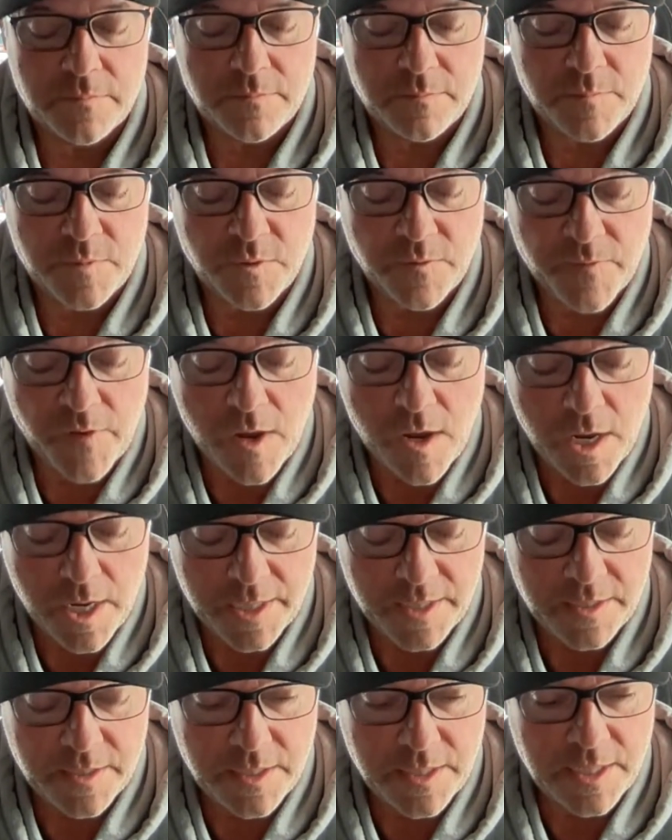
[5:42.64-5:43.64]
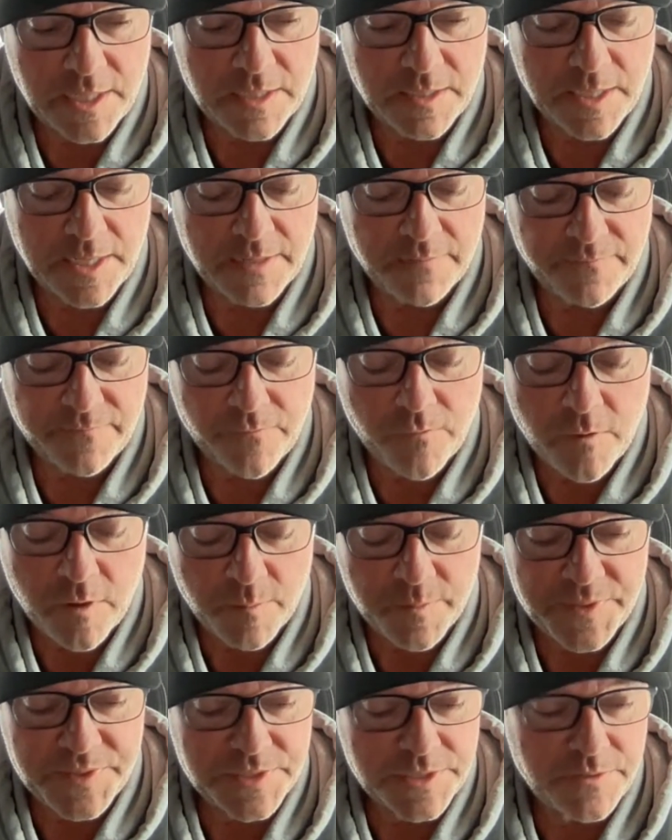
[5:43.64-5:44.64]
move on in a
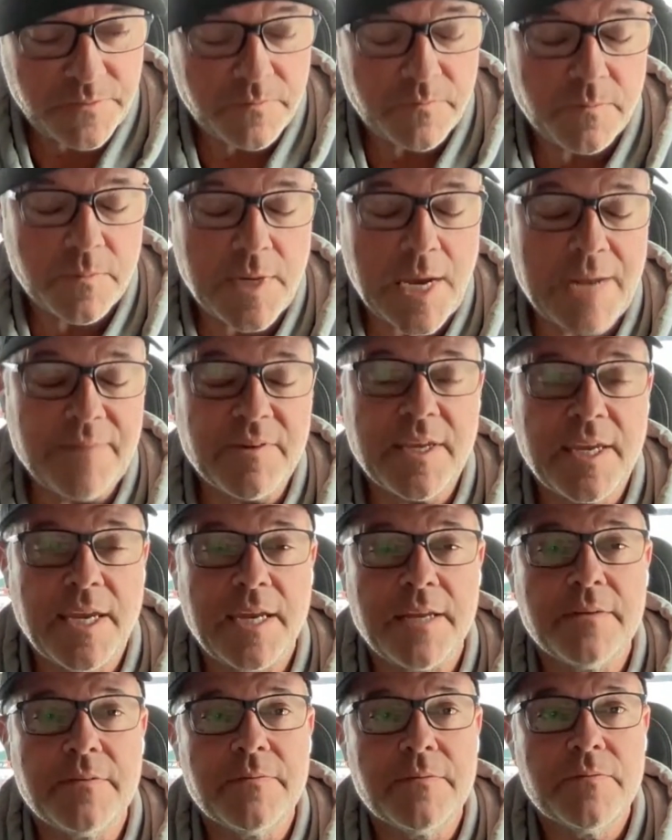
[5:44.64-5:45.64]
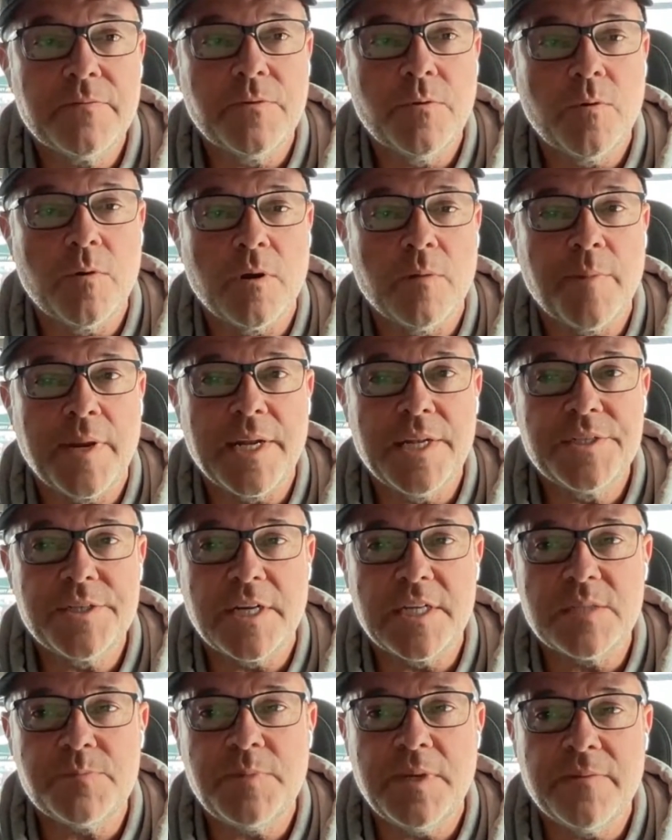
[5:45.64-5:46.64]
form is to advocate for
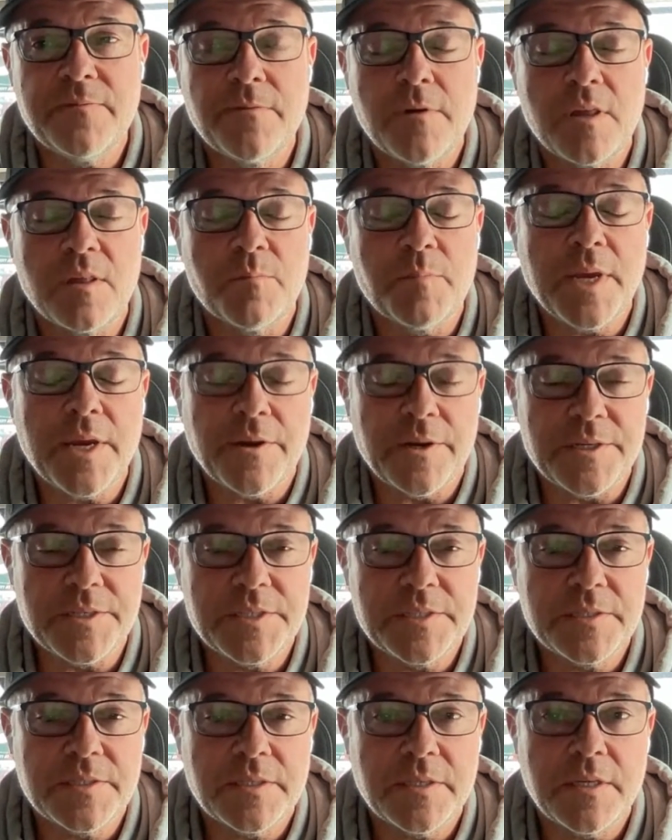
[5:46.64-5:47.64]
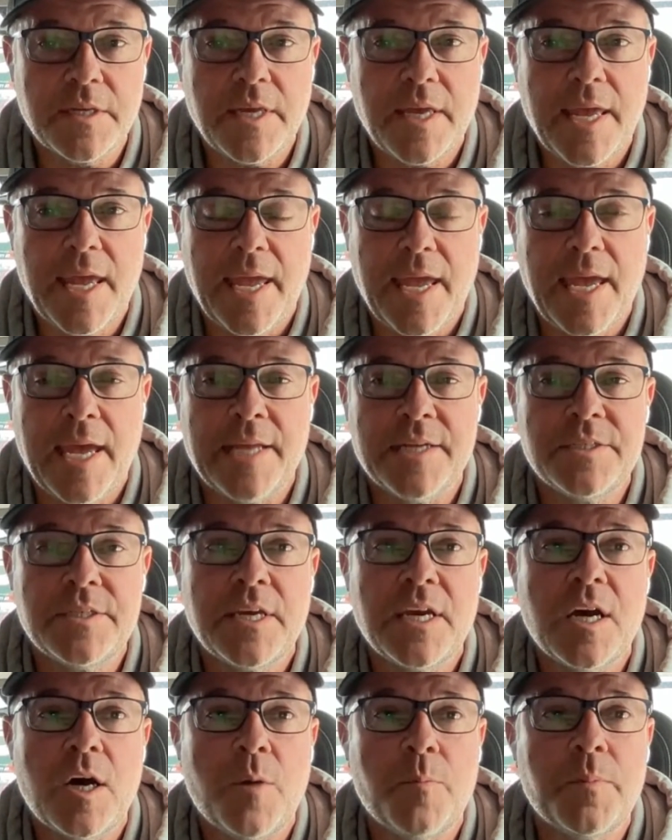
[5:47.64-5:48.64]
meningitis B for other parents and to
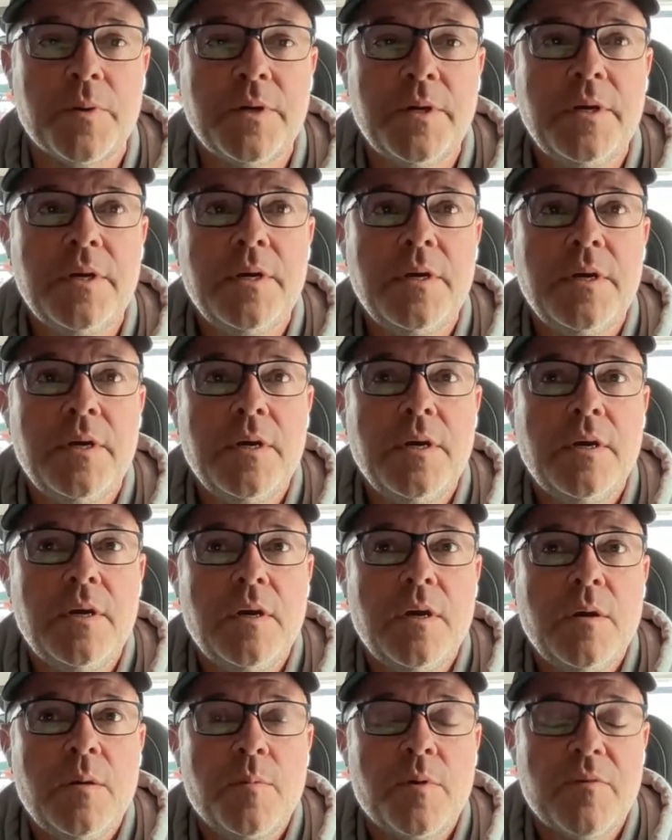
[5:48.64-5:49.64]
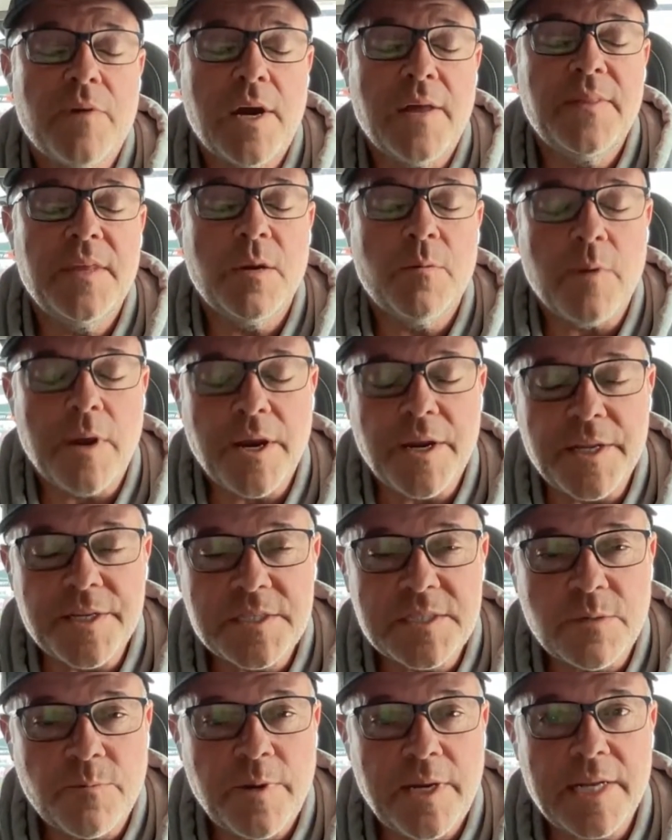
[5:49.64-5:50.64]
help provide the
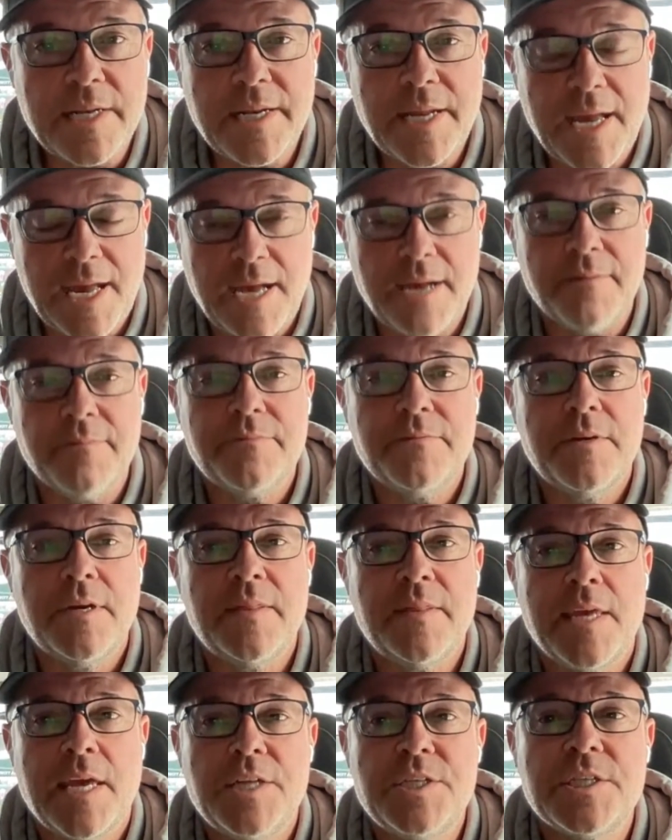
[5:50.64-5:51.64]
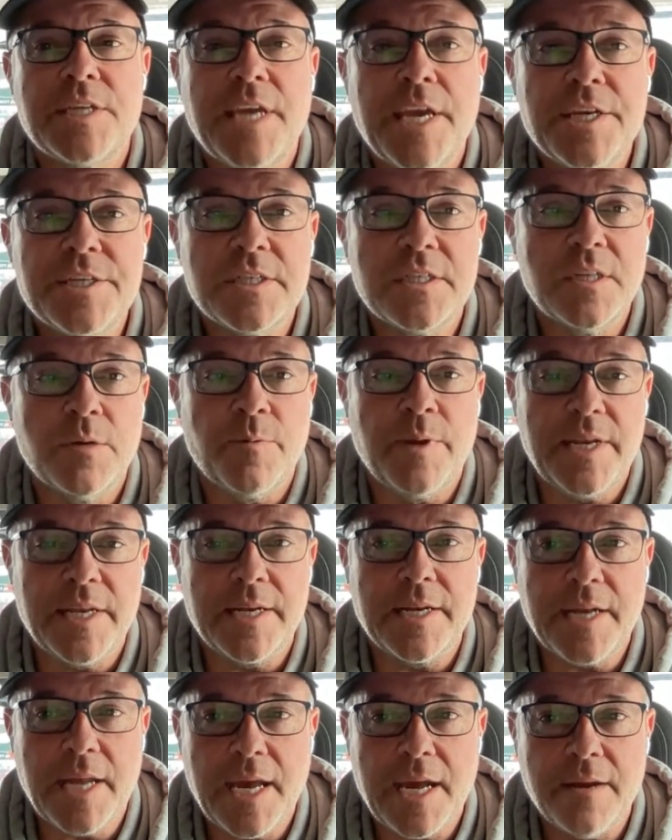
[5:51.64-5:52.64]
awareness that we didn't have and the education that we
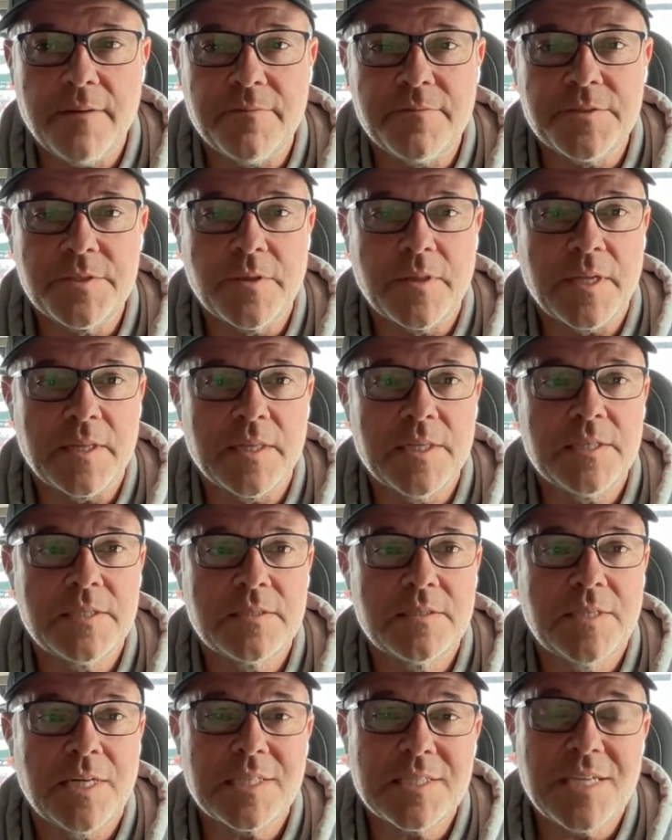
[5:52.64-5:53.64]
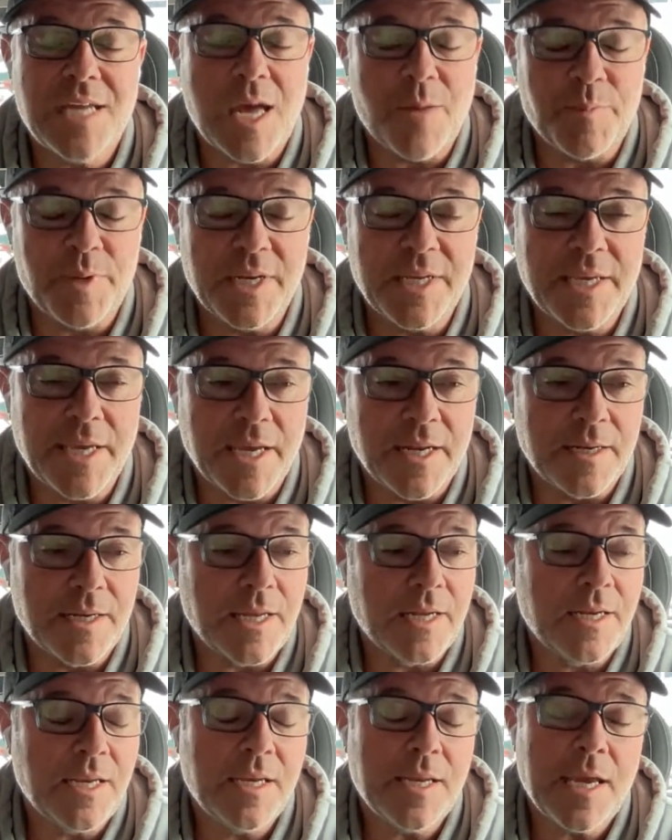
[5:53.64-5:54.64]
didn't have so that this doesn't happen again.
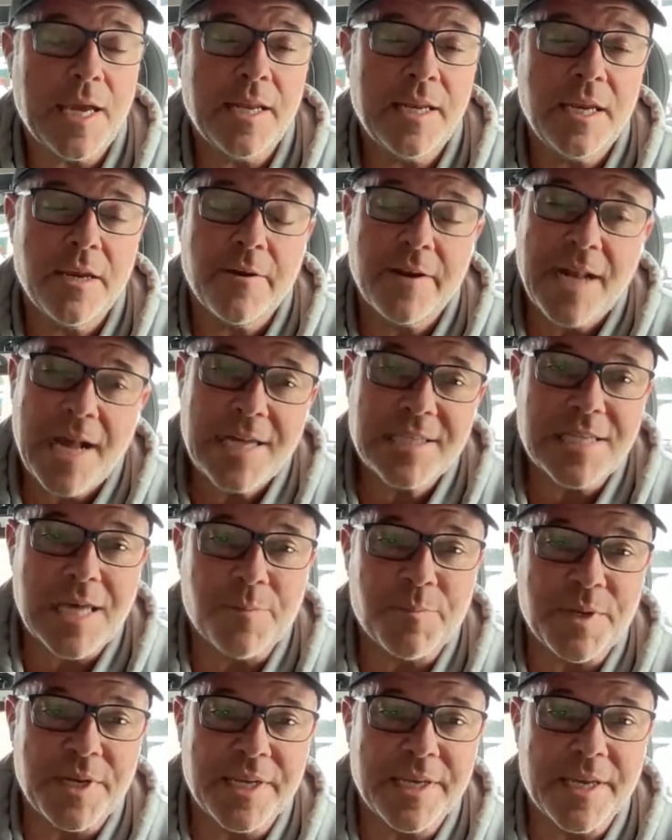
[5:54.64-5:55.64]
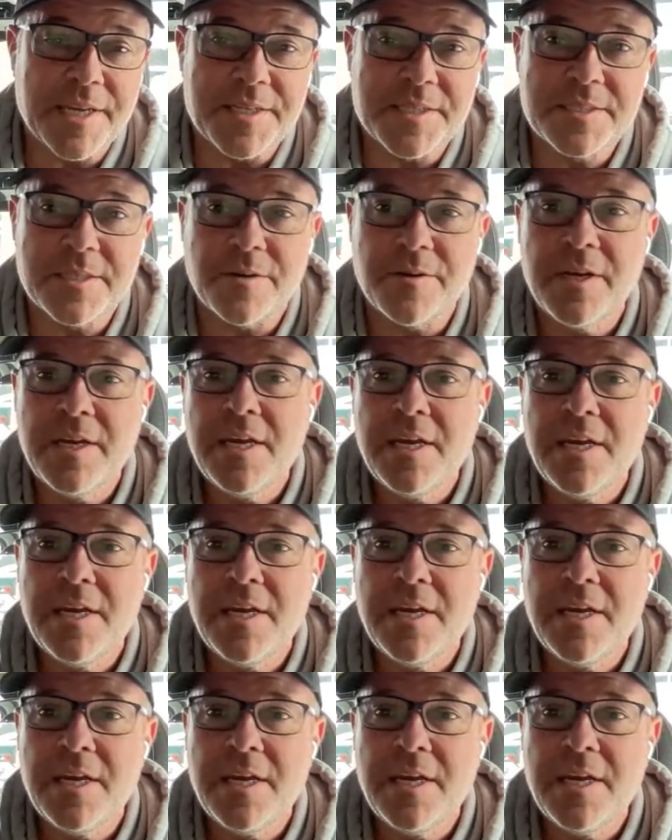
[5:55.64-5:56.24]
And here it has happened again. So